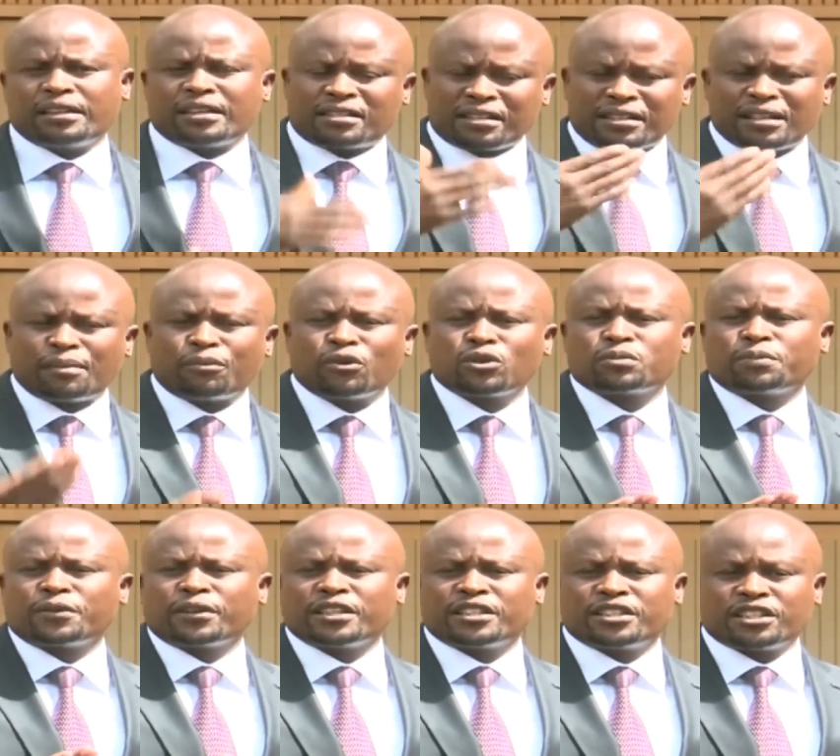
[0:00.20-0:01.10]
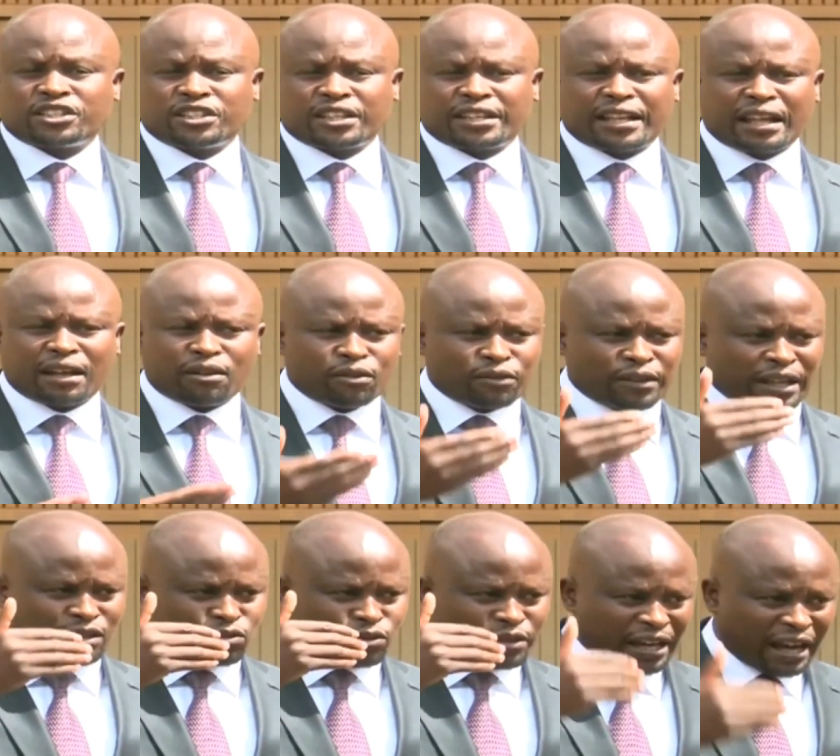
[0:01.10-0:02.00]
the senior most politician now
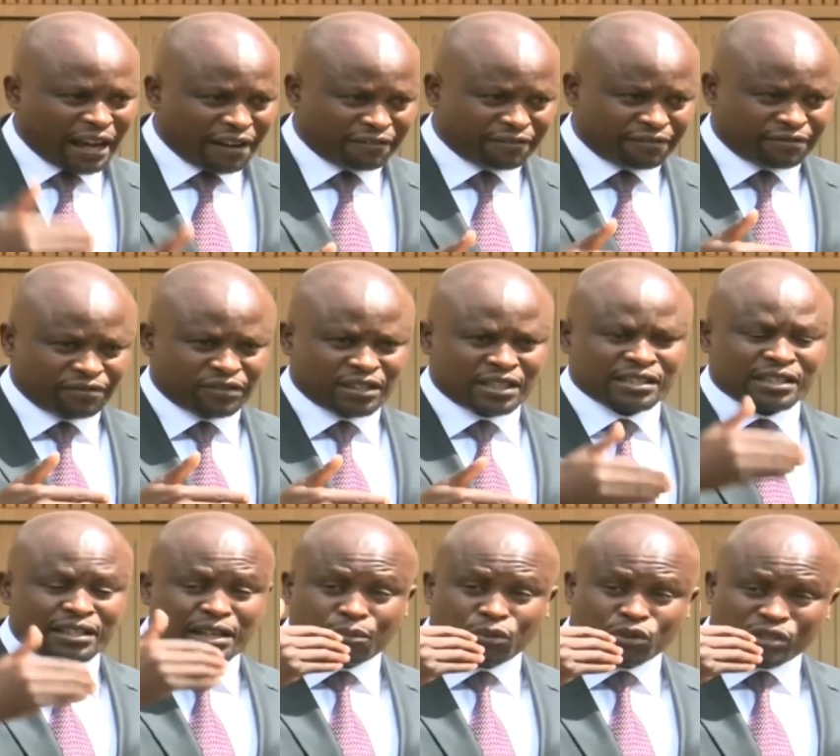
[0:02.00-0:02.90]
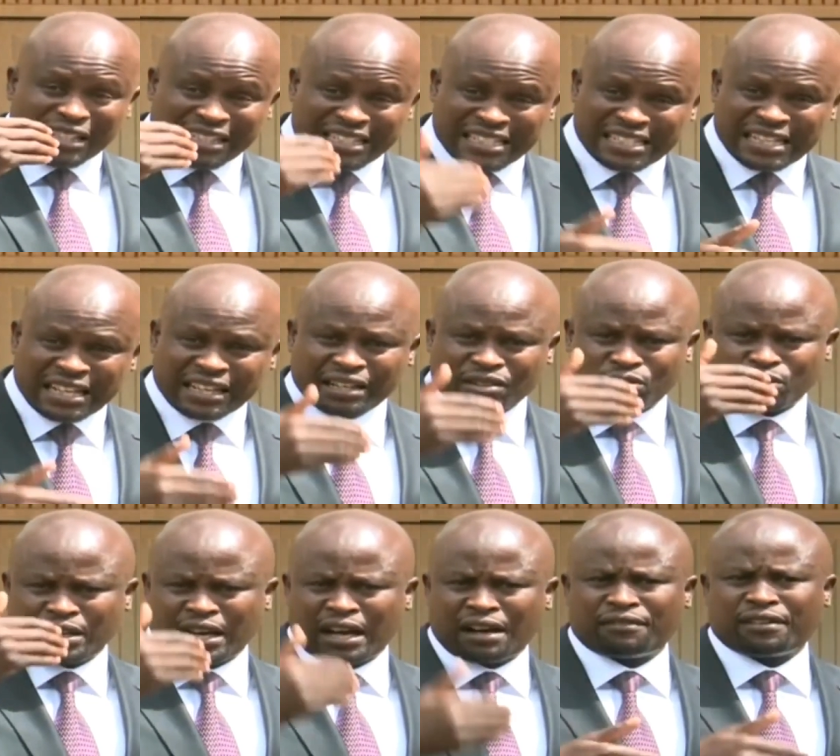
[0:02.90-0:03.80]
that we have, the senior most leader
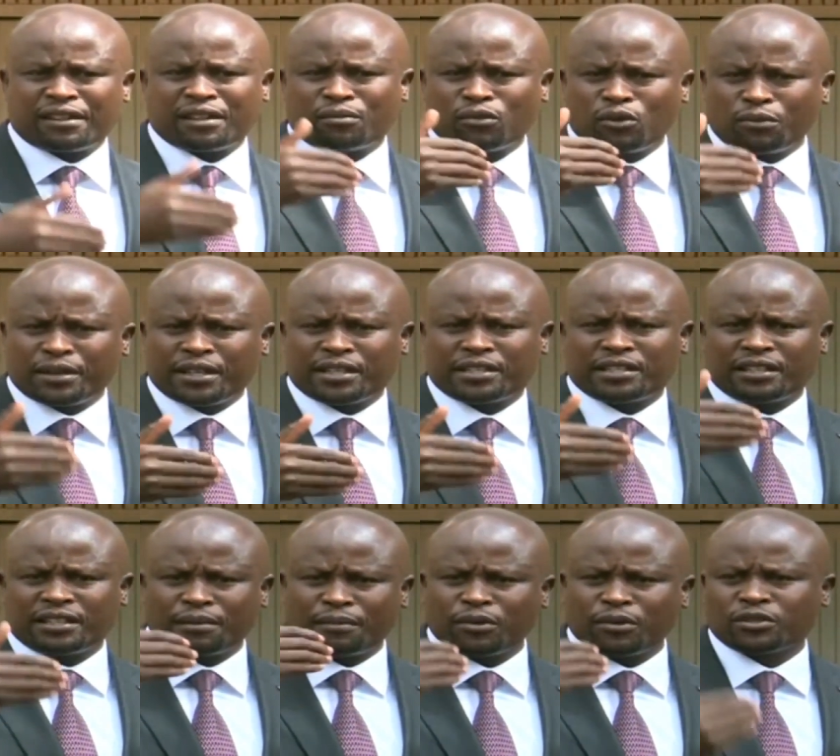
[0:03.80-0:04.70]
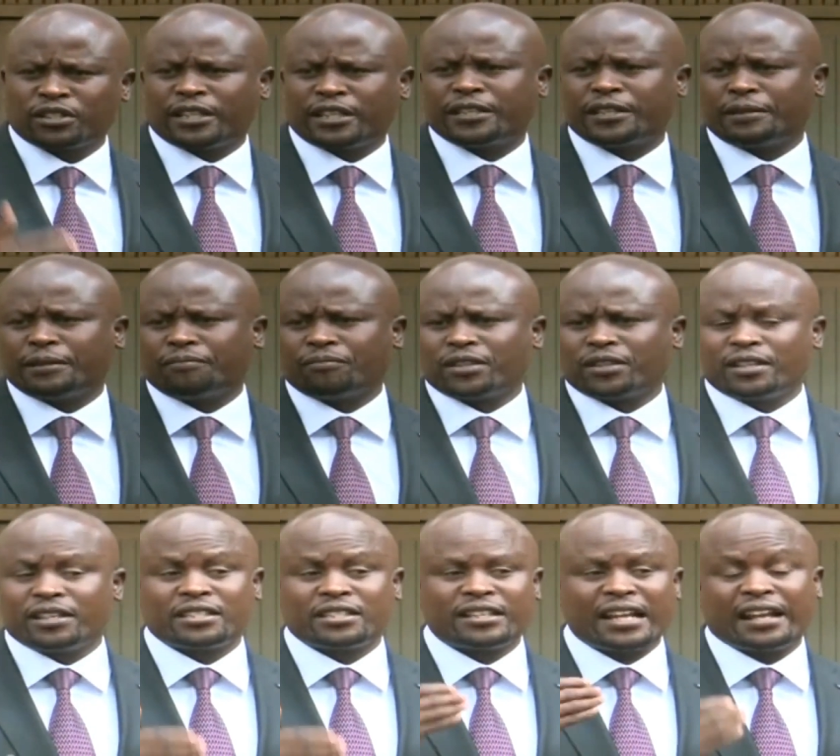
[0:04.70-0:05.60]
that we have at the moment in the Mount Kenya
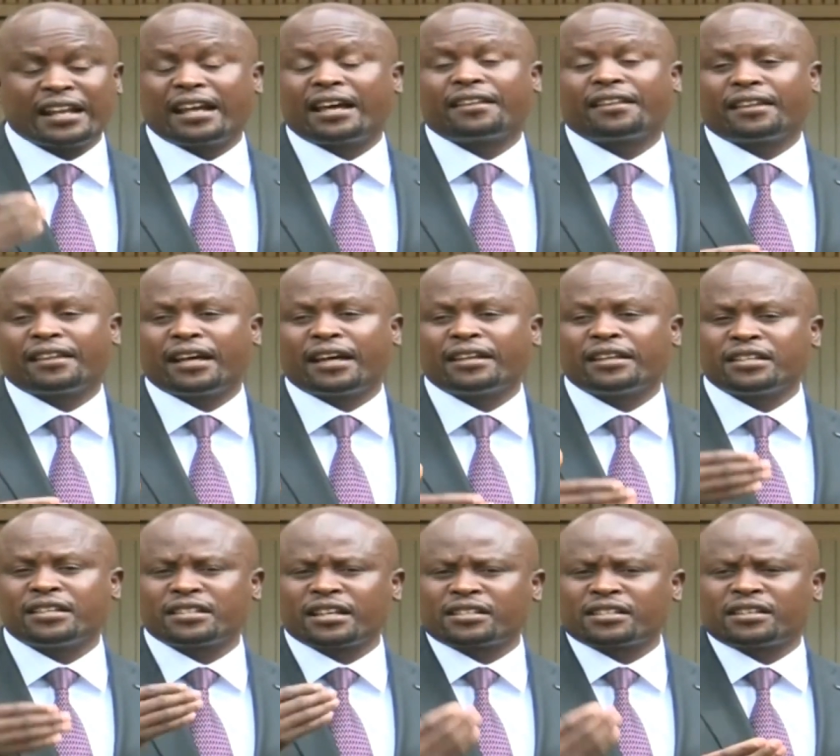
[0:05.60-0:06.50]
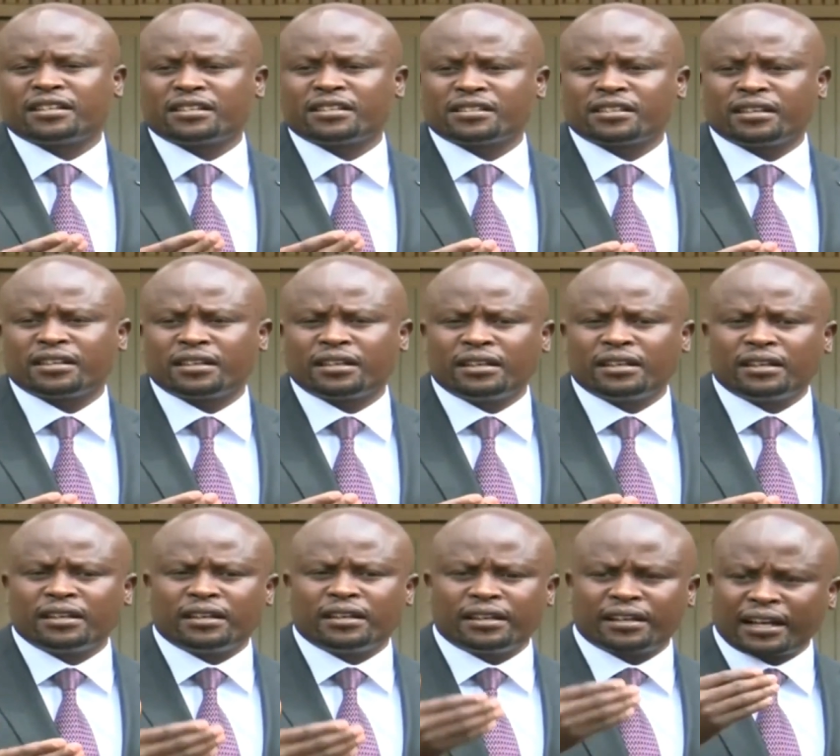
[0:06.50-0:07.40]
is none other than His Excellency
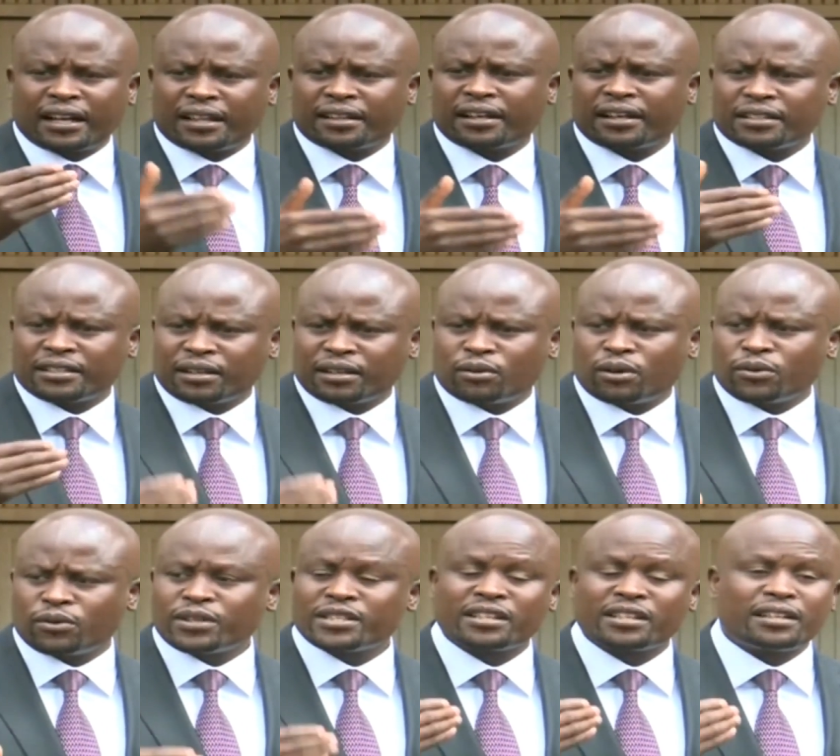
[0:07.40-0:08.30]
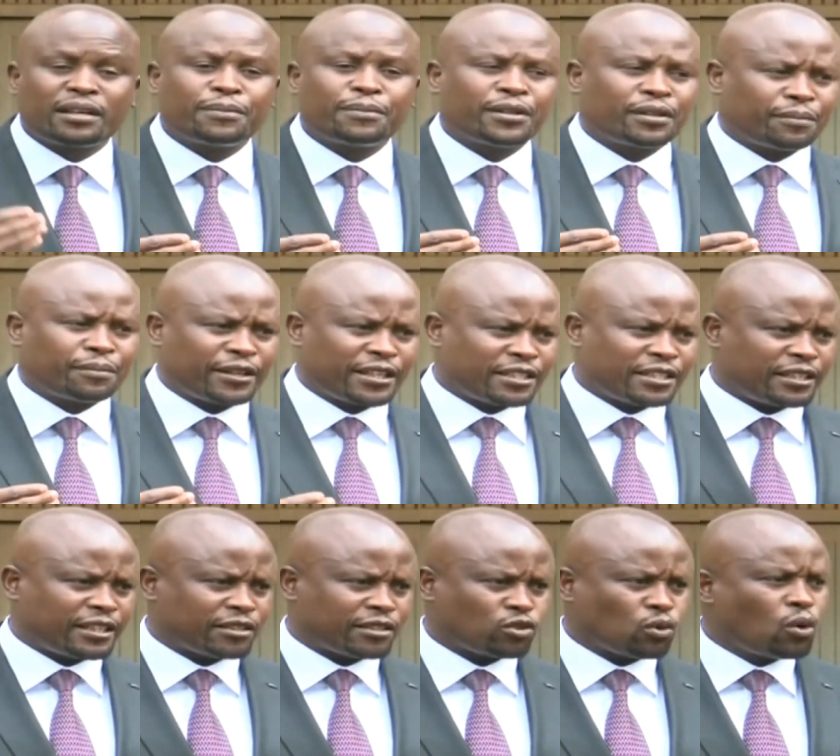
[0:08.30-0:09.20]
Rigathi Gachagua, who is the deputy
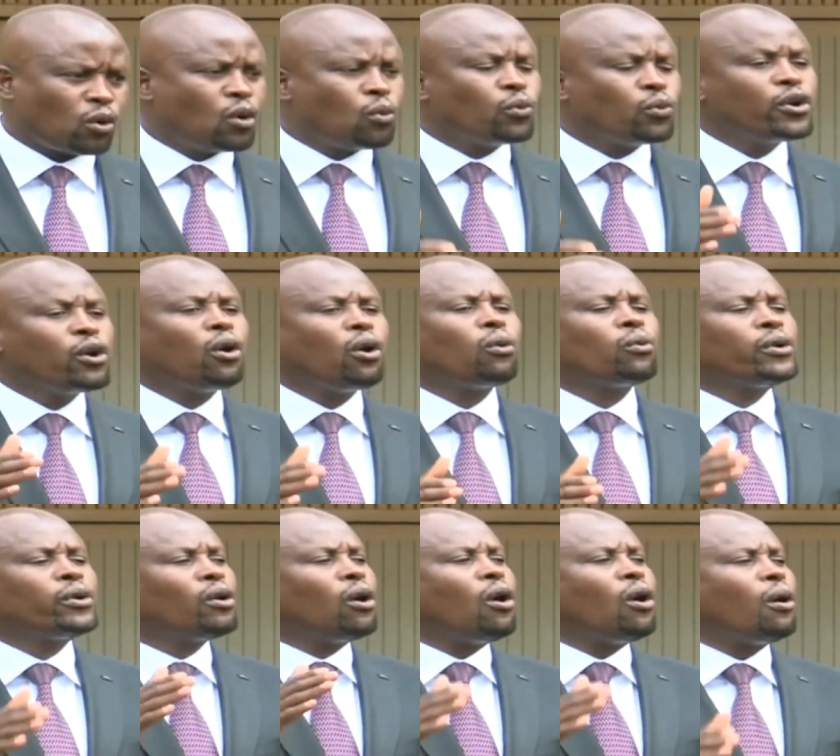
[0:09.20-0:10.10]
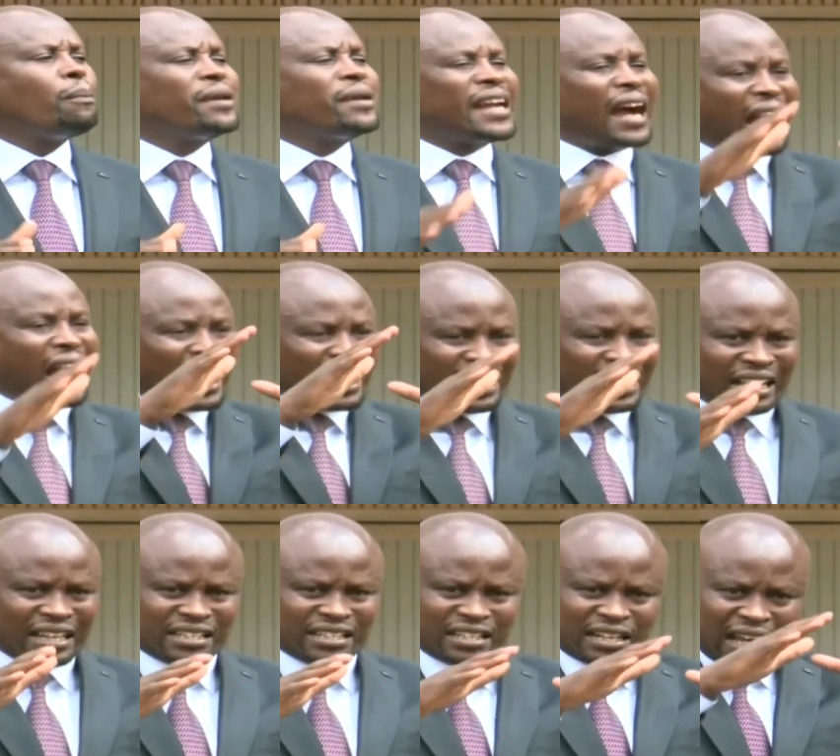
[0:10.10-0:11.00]
president. So we will, we will all be
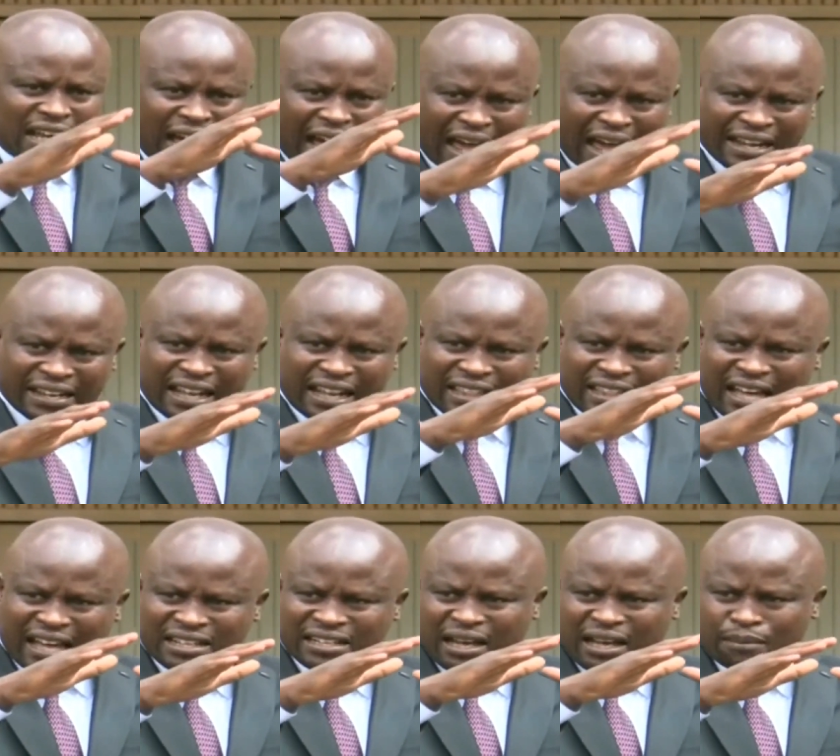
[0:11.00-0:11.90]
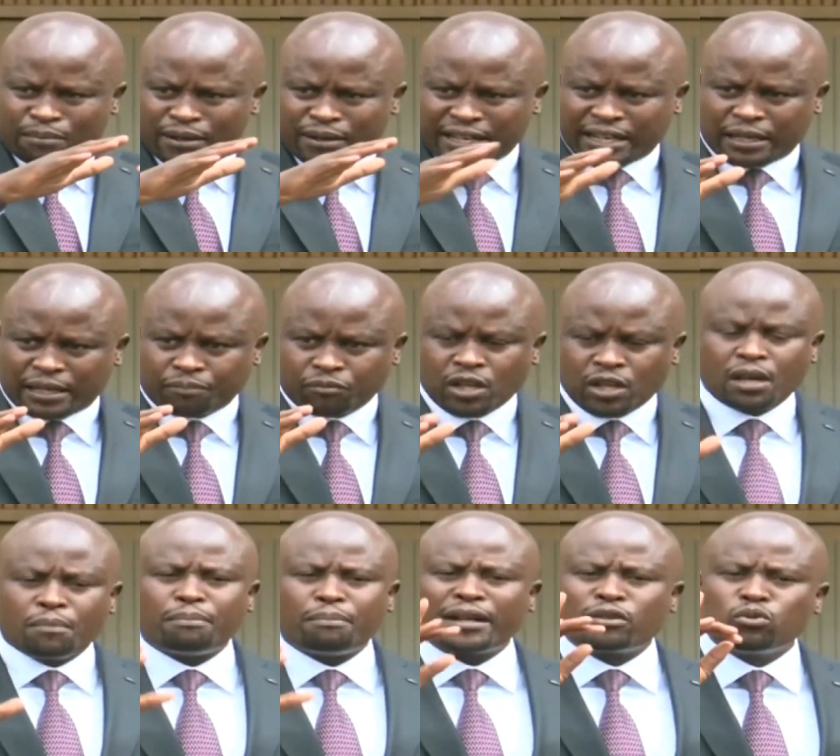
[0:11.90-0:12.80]
anchored under that umbrella.
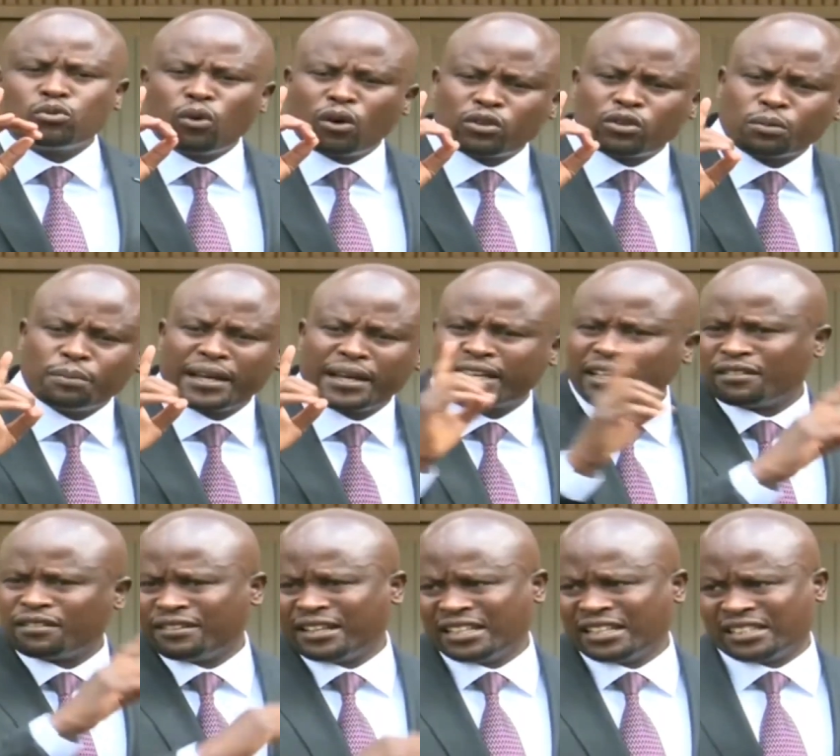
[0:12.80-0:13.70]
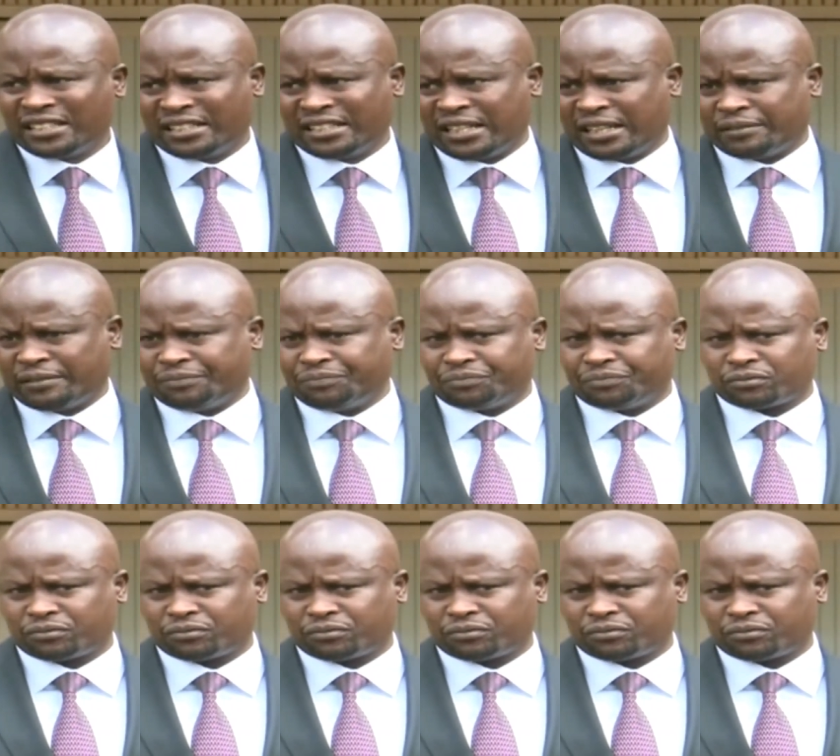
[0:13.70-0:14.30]
But we want to make it very clear,